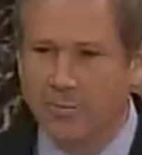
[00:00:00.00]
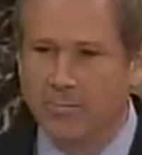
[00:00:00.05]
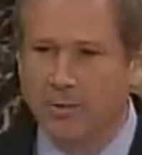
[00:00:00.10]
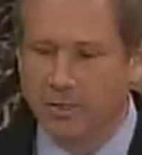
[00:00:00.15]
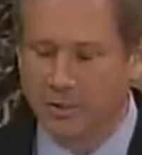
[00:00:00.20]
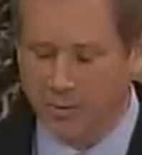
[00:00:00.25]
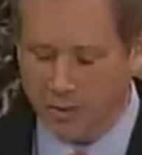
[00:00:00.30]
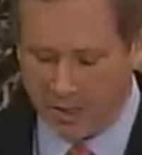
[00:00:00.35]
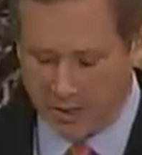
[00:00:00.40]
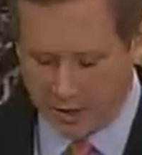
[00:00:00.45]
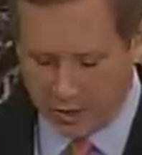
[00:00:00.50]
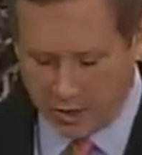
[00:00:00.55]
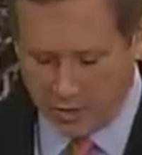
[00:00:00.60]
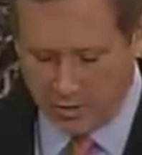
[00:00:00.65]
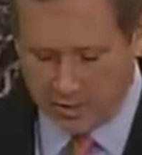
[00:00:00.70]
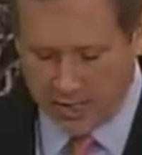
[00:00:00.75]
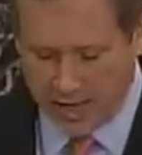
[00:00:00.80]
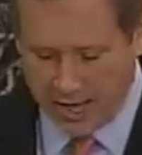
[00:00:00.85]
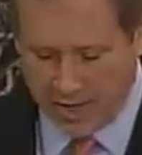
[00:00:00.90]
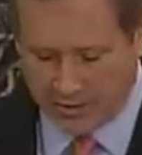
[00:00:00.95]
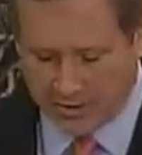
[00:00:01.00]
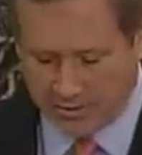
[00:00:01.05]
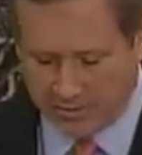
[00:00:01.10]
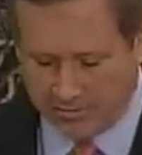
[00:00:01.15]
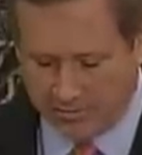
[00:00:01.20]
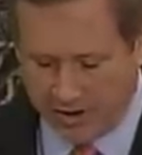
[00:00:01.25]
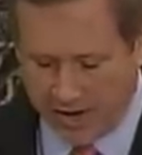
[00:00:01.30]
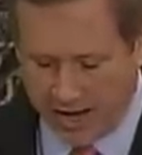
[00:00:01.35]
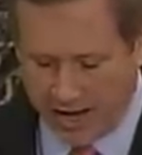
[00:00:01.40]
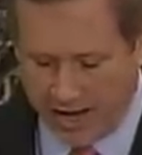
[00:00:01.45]
between
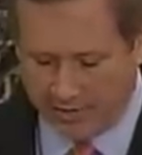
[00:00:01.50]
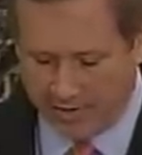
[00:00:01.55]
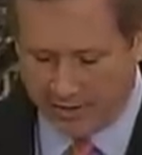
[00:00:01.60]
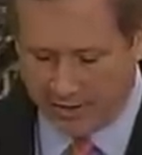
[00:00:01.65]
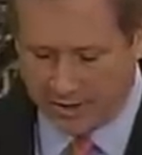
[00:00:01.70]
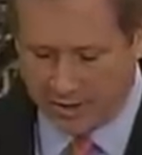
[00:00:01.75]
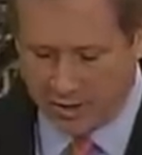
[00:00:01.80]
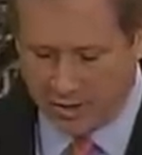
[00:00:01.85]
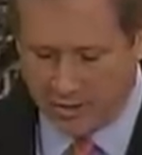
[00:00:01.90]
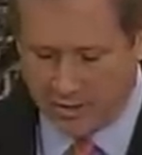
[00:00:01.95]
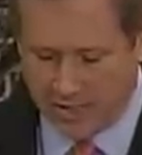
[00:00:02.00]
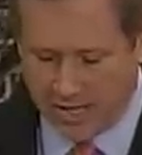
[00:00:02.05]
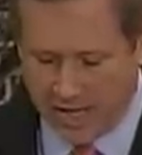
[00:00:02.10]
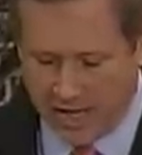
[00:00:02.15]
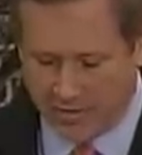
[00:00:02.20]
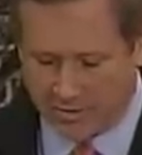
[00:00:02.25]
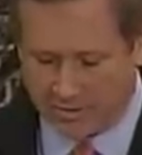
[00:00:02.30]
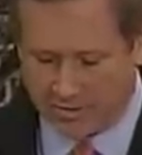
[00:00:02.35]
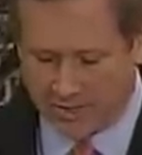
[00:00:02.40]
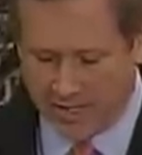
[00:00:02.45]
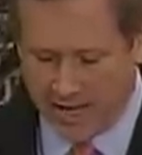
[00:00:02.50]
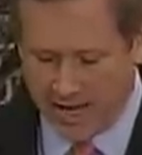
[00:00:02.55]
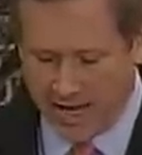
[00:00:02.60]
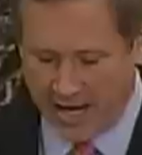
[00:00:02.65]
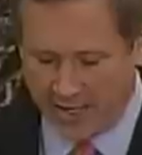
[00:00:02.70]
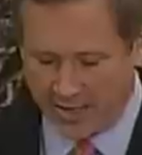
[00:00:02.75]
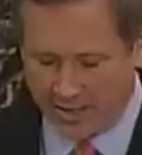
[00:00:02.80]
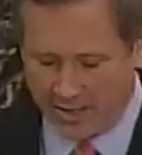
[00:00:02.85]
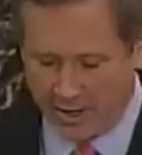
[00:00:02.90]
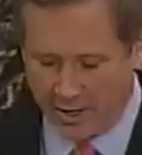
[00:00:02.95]
2005 and
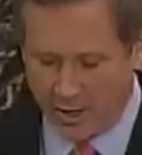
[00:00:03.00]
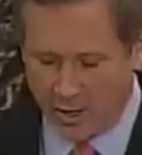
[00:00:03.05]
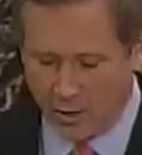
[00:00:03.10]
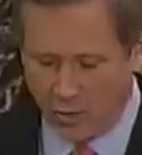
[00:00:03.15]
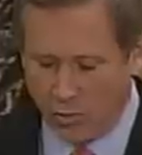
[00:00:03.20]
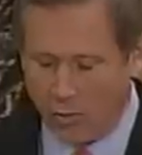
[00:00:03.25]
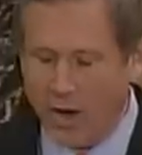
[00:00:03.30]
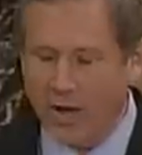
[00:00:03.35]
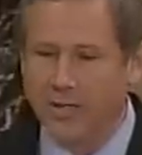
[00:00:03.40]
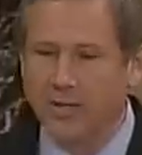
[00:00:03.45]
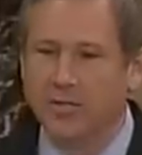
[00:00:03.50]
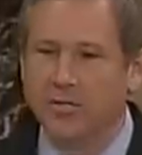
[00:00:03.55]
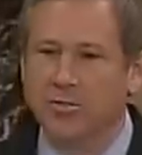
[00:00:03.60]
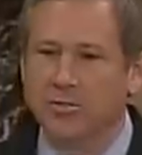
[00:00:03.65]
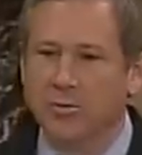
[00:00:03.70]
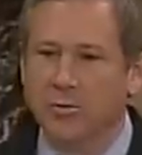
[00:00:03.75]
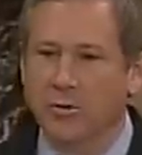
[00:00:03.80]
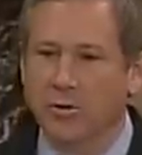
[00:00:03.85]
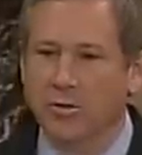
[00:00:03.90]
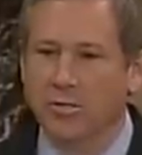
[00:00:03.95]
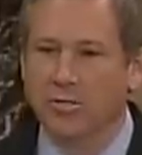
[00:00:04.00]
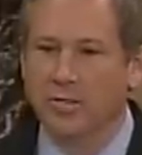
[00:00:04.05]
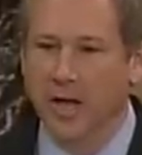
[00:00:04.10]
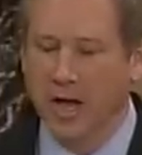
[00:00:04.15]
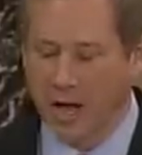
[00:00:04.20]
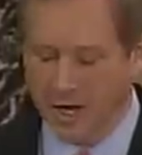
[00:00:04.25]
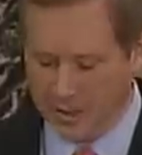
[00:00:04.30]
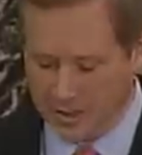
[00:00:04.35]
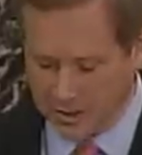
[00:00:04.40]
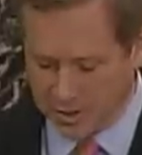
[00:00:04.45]
2008 went towards
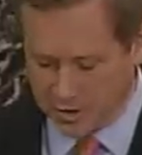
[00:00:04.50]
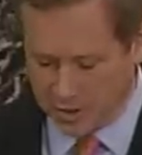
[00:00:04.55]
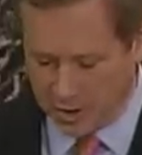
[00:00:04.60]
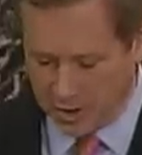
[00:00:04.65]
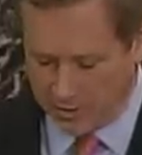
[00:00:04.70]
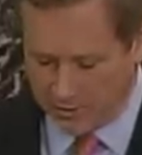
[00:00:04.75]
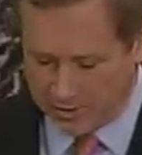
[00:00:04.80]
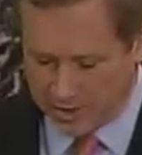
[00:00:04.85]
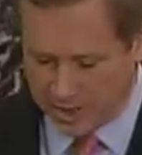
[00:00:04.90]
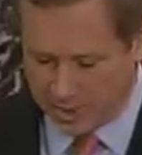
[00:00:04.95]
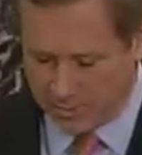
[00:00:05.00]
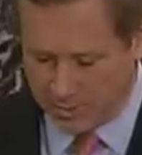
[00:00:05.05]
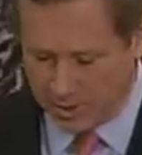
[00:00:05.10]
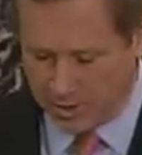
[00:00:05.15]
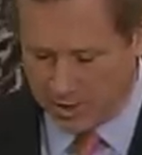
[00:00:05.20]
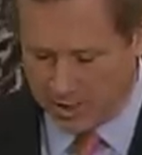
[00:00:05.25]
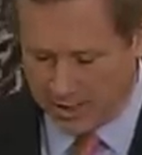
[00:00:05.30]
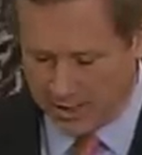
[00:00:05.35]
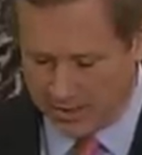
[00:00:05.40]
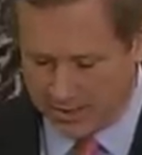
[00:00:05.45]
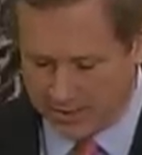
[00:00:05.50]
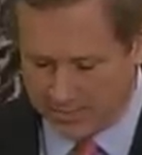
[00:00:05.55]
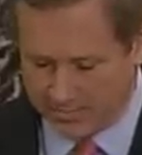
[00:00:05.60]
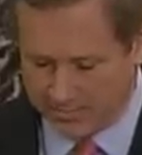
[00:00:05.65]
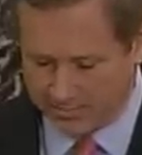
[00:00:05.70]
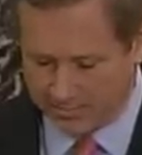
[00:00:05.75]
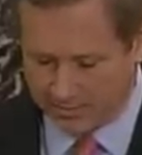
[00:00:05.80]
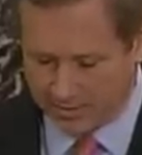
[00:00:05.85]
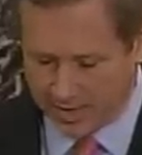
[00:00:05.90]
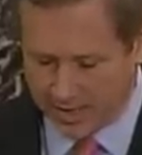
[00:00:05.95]
unserved communities.
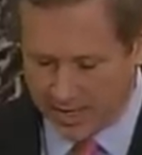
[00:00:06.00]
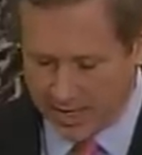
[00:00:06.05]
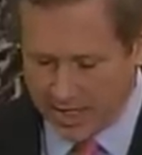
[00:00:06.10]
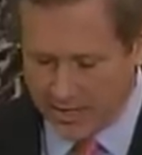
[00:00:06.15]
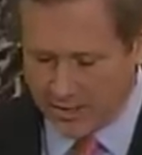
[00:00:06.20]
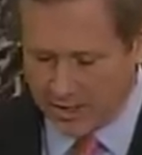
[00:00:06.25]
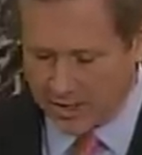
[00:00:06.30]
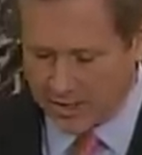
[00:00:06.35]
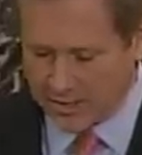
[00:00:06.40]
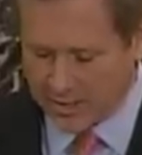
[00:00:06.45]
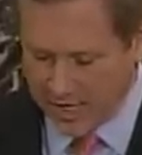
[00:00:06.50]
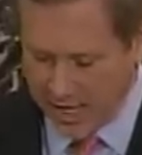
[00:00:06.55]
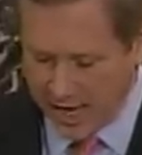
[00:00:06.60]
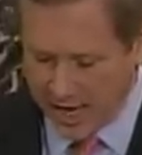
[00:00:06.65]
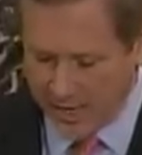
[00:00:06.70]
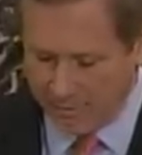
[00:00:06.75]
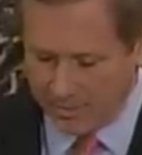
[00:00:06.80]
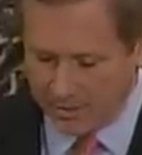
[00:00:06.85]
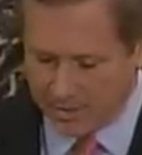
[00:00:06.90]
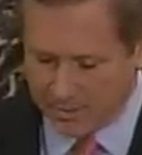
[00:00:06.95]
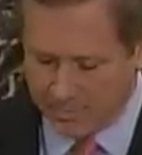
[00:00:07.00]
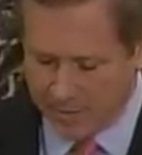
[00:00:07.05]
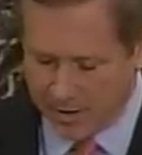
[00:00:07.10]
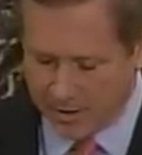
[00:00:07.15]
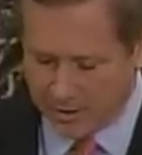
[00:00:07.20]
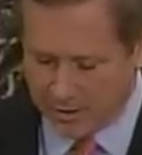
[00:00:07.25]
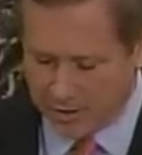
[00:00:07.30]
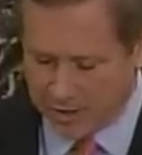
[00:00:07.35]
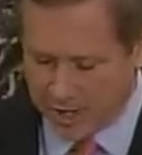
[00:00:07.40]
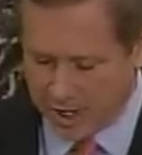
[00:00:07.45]
The same
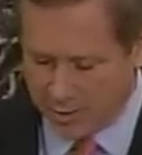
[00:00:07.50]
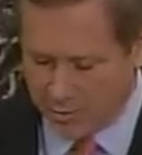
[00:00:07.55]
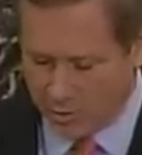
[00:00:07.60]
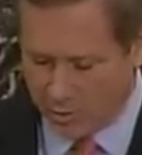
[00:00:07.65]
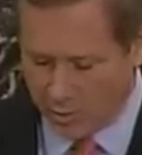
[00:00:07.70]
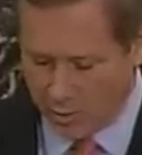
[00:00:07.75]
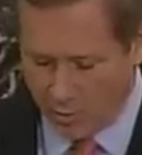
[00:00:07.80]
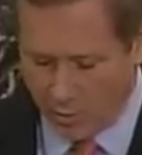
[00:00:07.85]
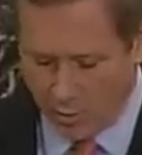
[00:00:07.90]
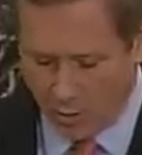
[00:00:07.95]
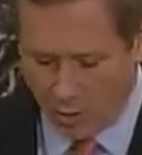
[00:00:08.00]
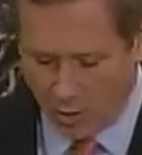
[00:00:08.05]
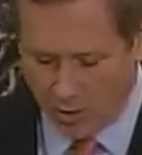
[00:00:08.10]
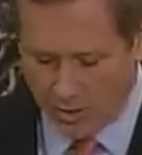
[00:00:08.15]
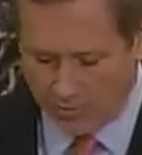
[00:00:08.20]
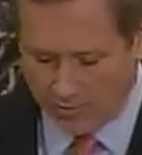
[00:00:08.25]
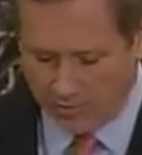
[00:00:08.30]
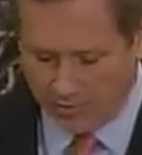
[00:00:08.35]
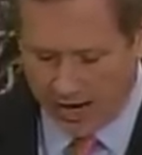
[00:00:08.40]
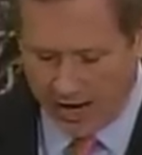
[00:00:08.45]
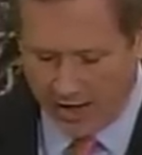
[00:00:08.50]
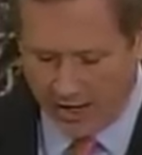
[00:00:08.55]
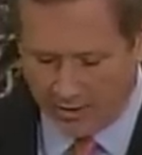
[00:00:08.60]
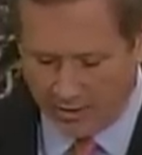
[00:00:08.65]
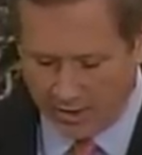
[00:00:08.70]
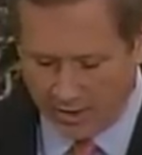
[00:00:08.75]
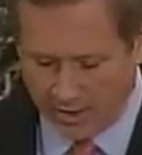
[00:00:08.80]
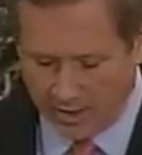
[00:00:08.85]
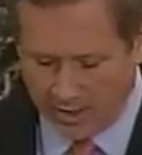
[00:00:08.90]
Inspector General report found